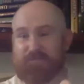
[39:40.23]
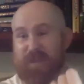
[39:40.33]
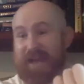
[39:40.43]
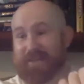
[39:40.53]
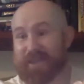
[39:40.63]

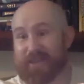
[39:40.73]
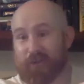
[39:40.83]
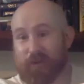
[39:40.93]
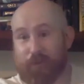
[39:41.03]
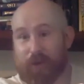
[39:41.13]
that ticks
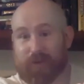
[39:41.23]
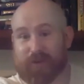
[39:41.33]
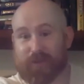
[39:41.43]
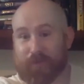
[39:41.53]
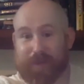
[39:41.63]
all the
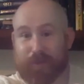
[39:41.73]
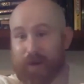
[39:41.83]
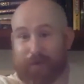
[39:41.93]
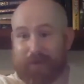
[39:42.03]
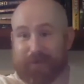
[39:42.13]
boxes for me while
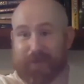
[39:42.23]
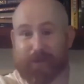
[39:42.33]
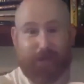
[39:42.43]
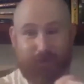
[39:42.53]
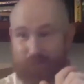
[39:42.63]
I'm after it,
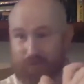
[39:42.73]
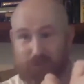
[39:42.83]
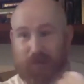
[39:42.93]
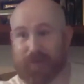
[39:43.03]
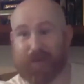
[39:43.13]
and
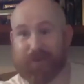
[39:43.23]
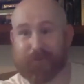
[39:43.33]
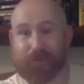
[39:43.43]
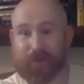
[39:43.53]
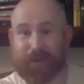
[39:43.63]
go get
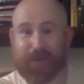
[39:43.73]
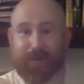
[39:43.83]
it.